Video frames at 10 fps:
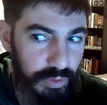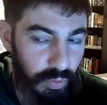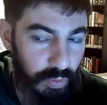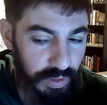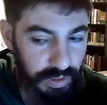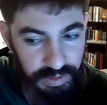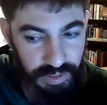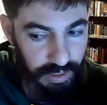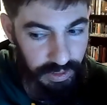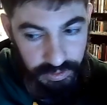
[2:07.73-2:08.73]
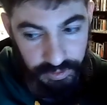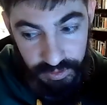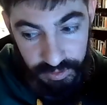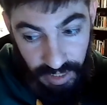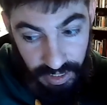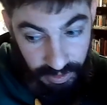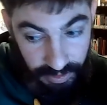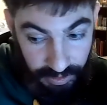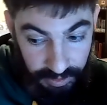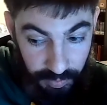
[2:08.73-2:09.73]
or at least a just taking
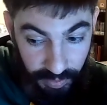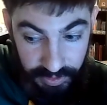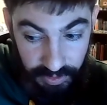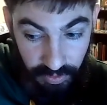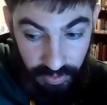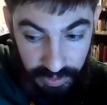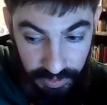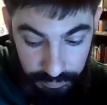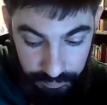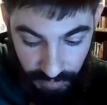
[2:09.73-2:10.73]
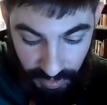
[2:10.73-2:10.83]
things based on the